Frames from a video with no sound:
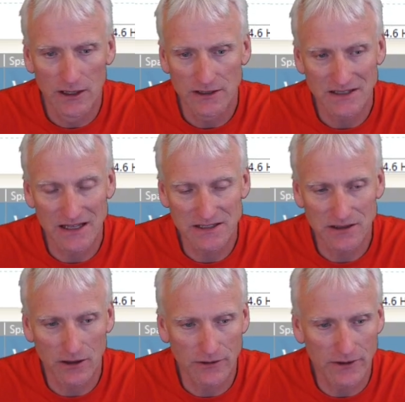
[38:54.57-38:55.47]
It's less
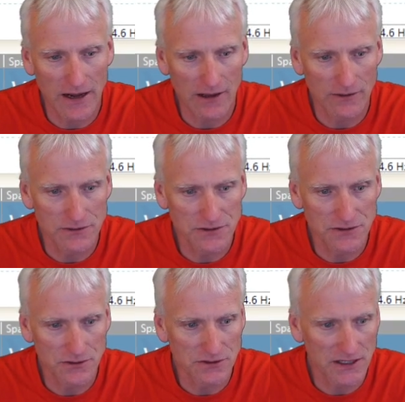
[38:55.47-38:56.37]
than $100,
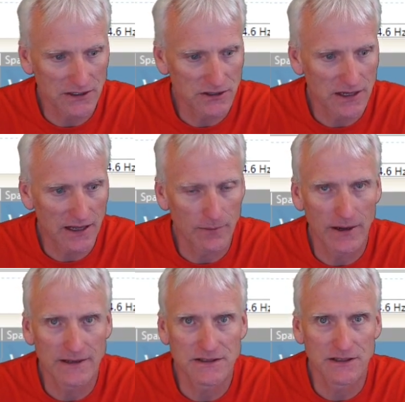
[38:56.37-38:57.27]
so it's actually not a
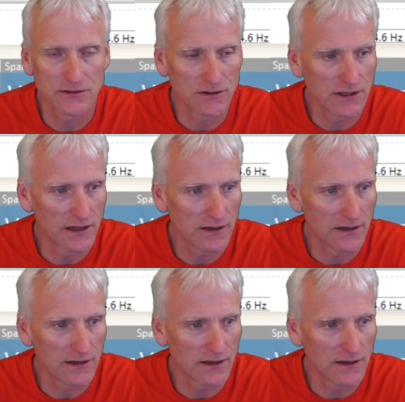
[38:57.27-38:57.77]
bad sensor to get